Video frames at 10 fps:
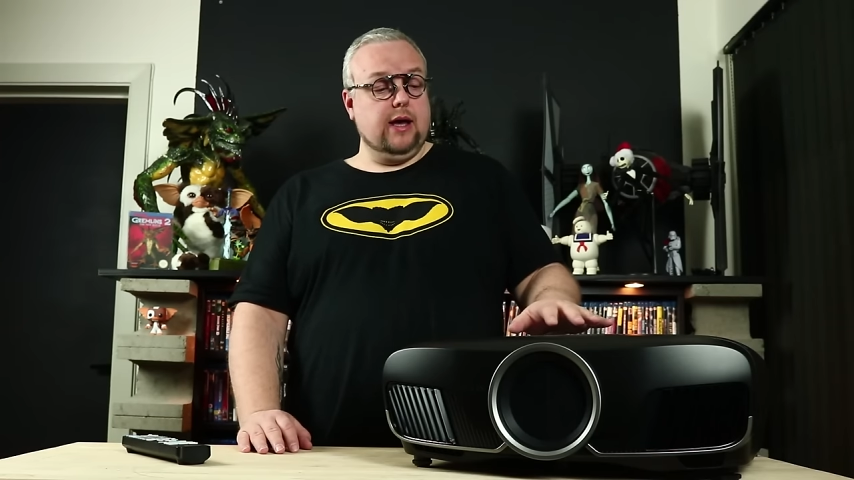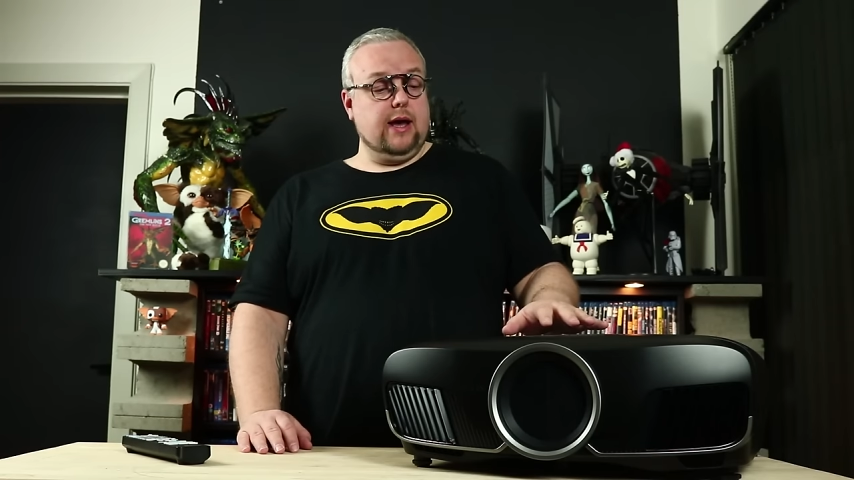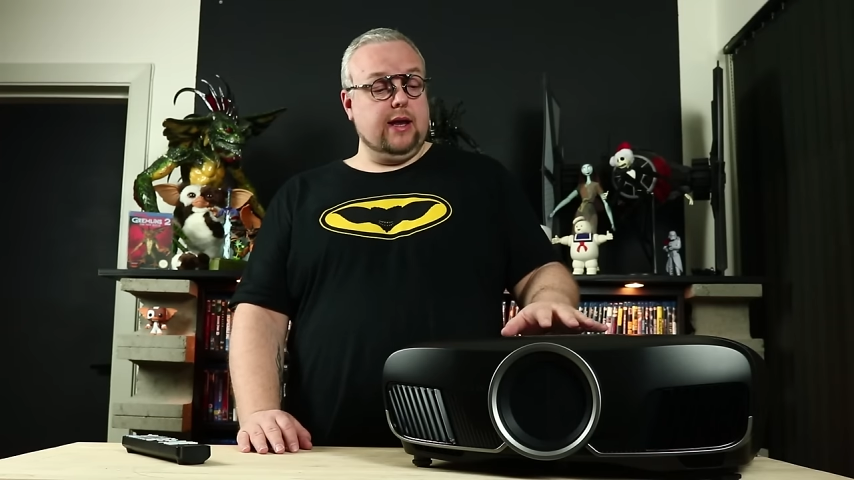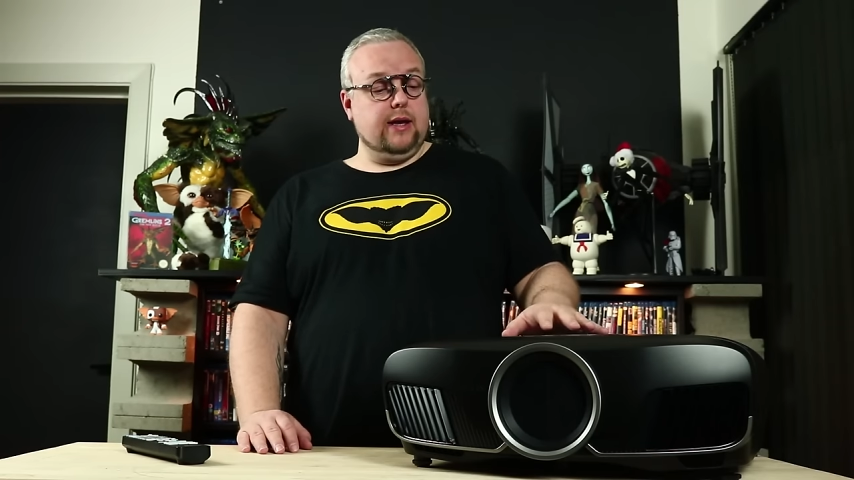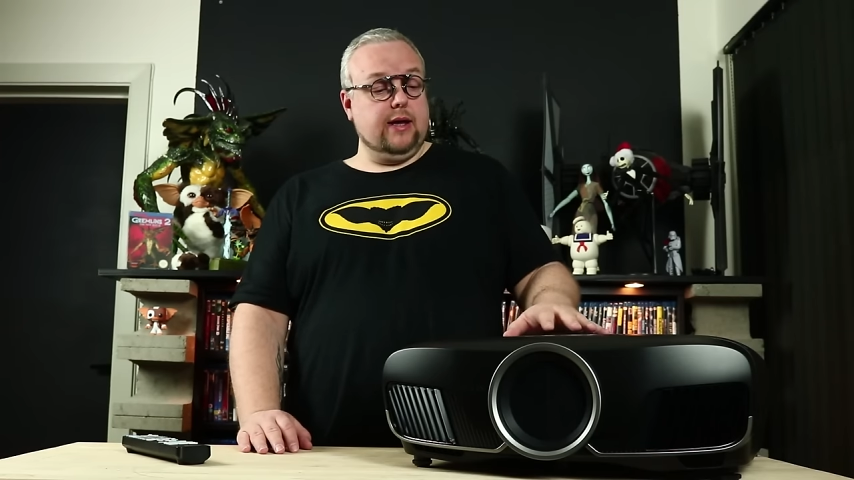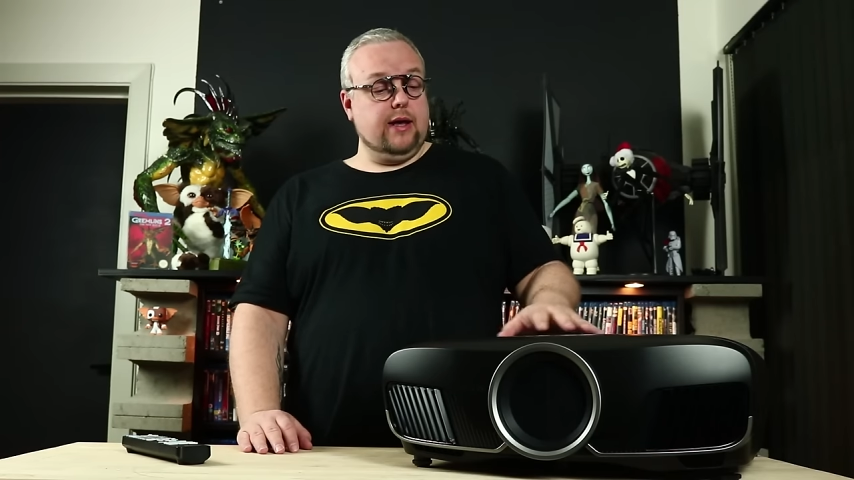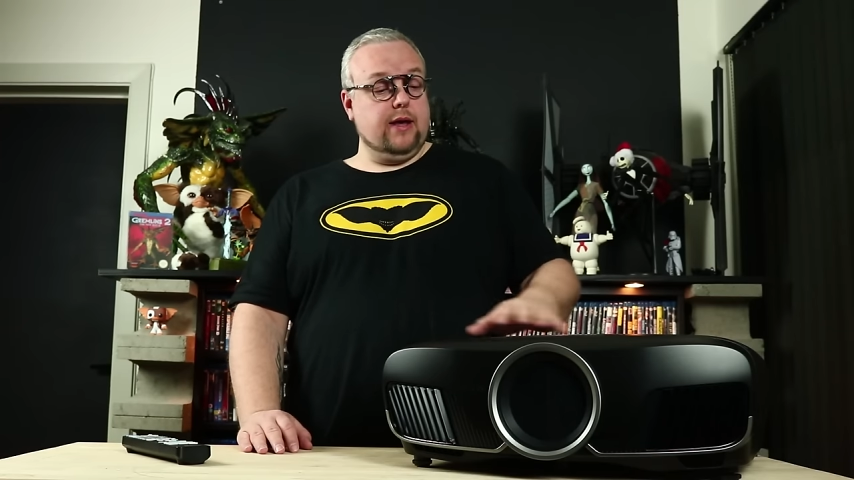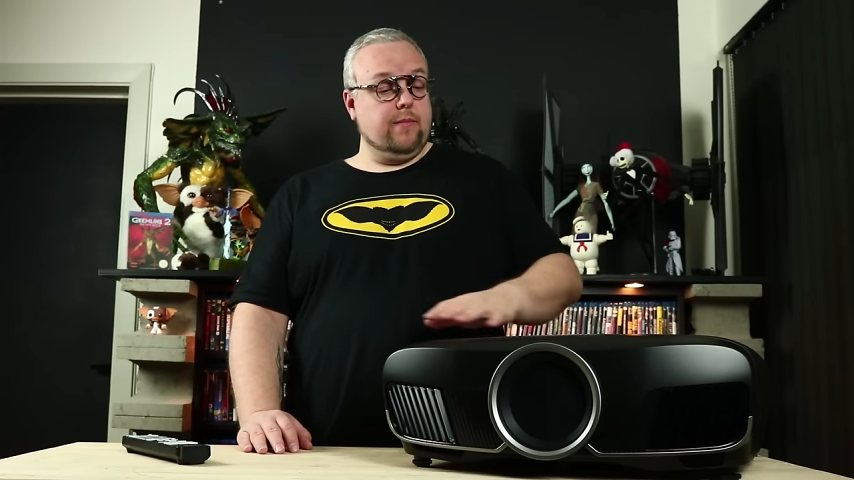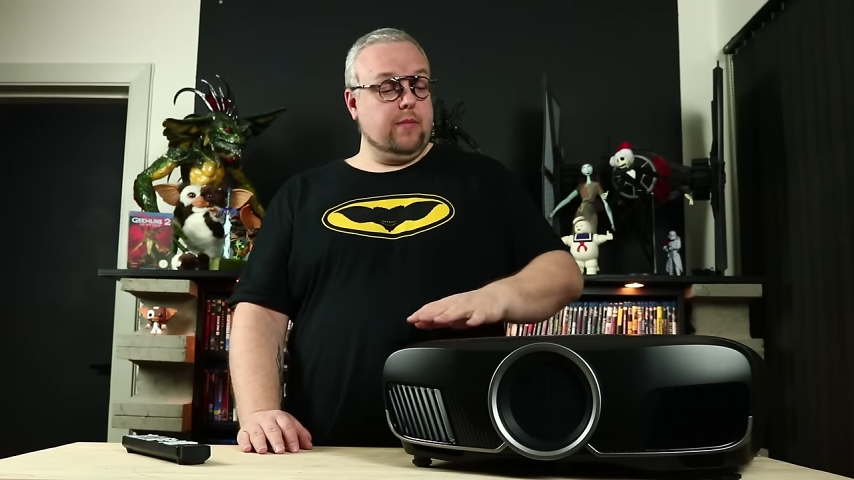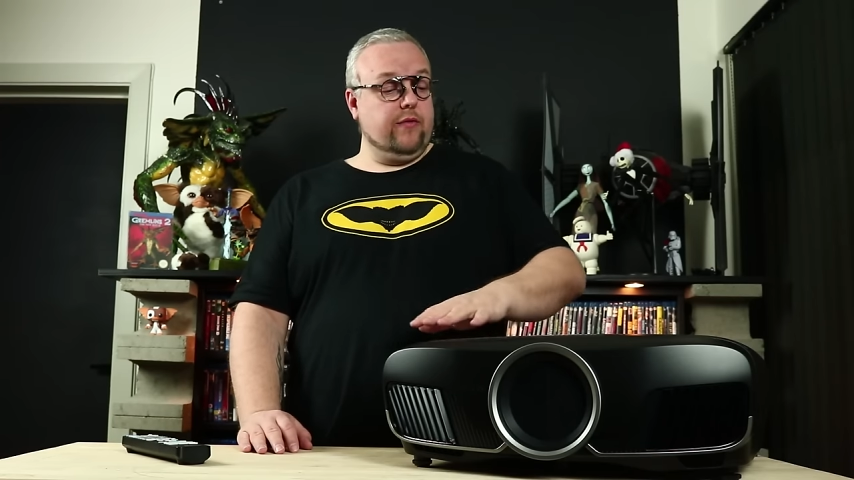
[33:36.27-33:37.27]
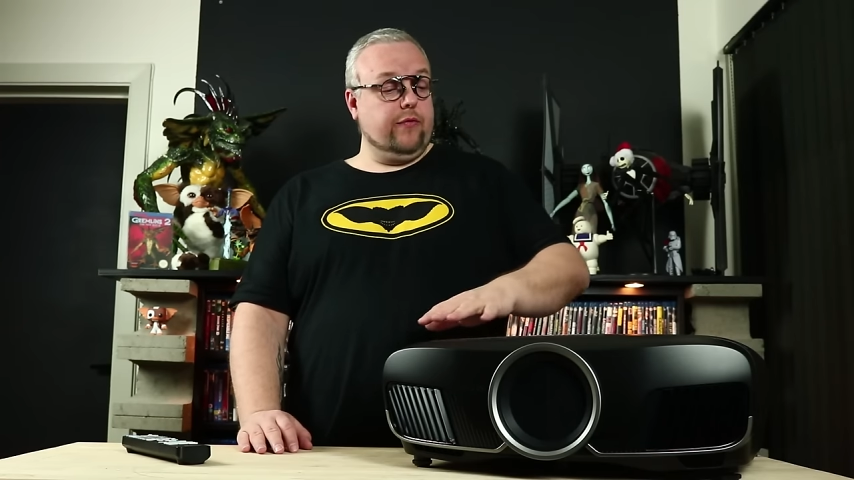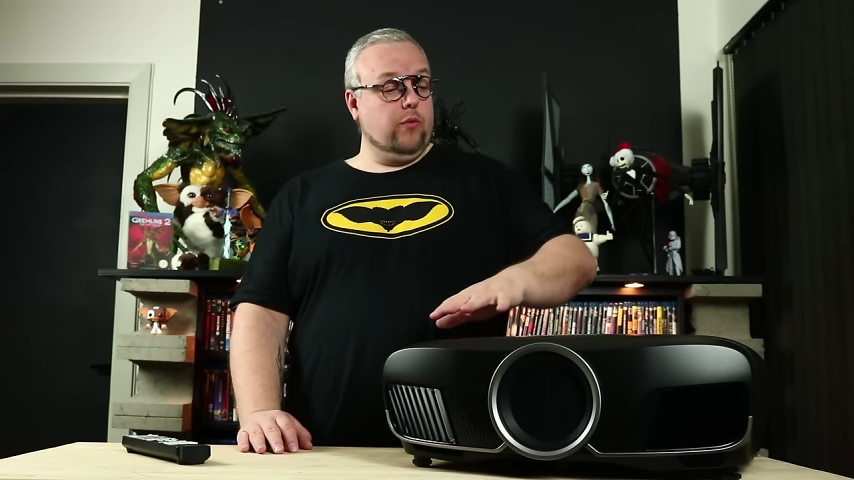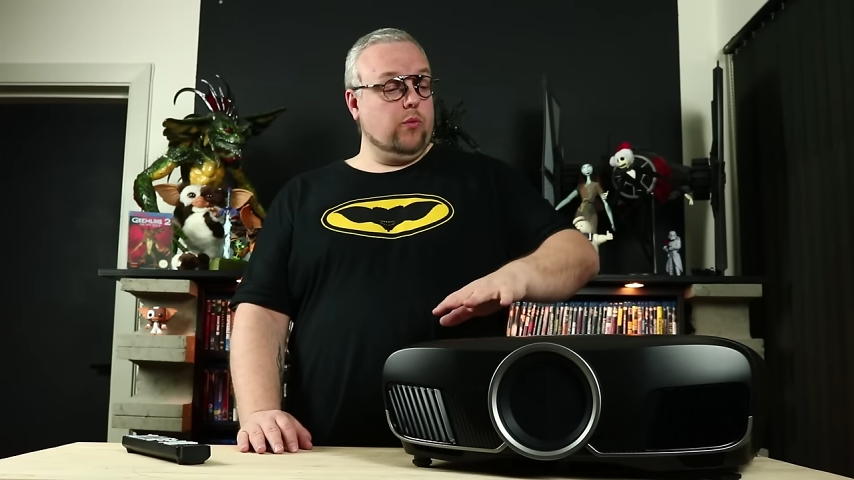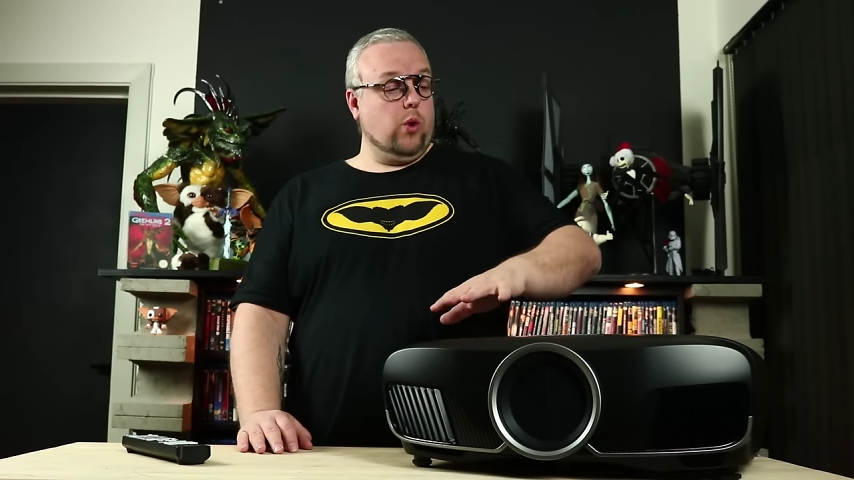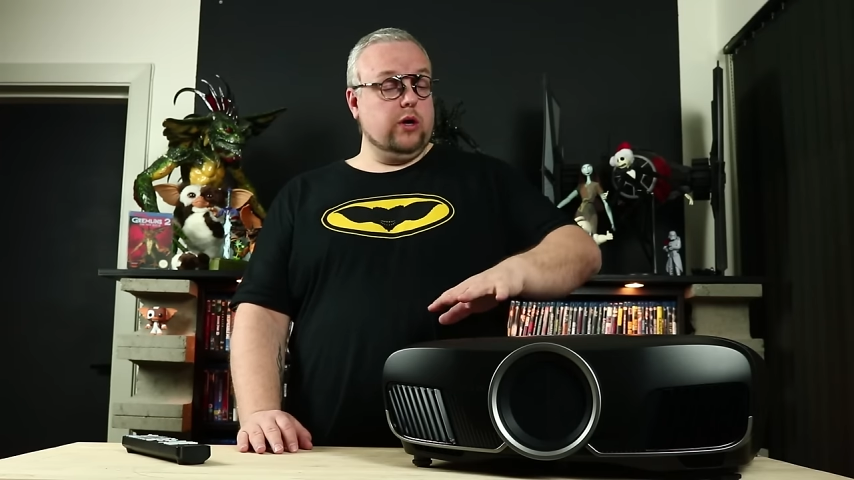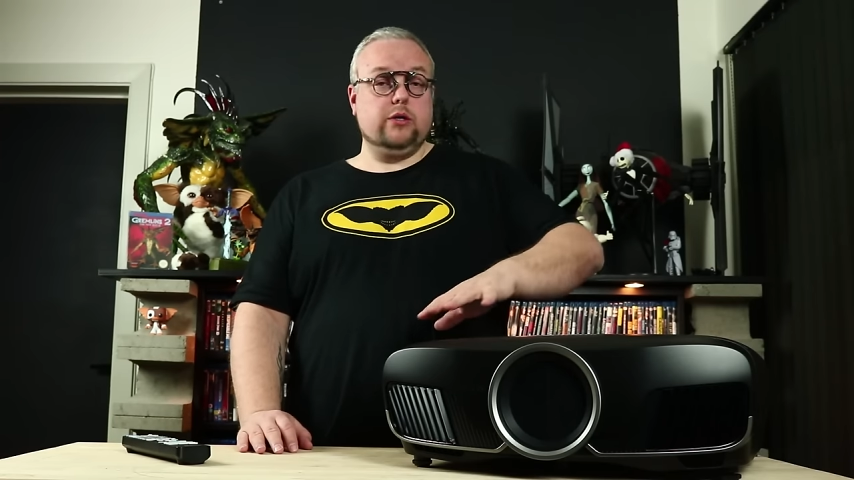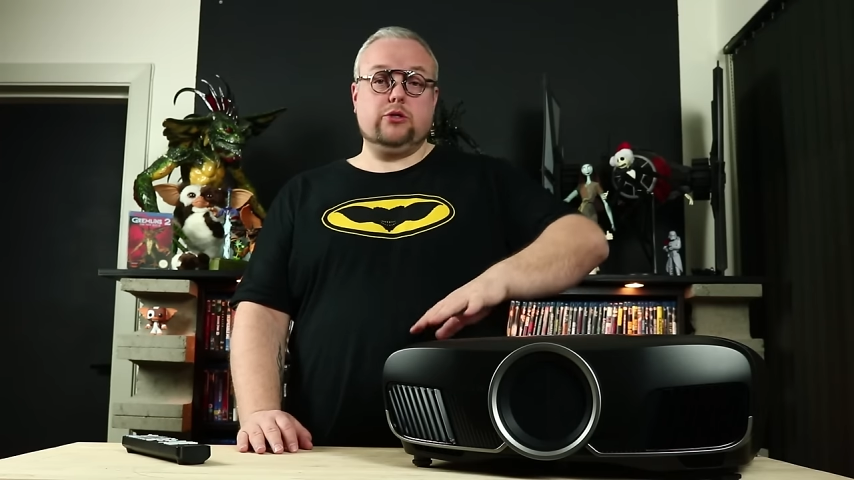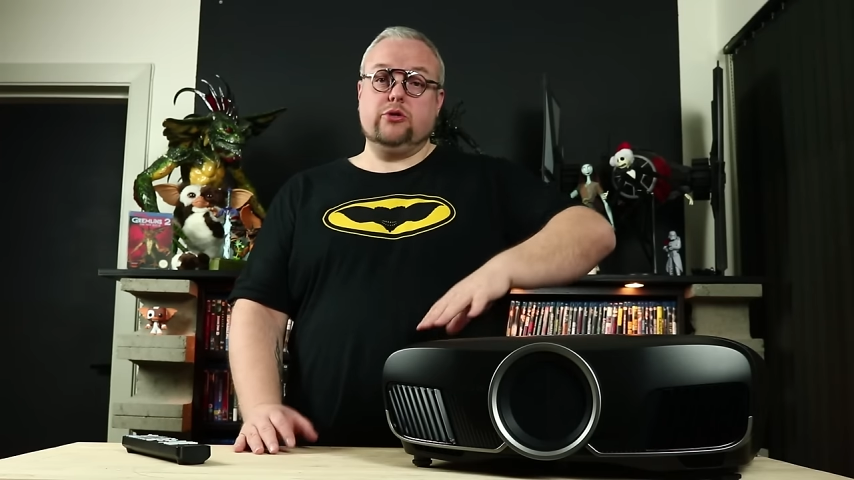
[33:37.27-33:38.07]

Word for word: And uh, if you want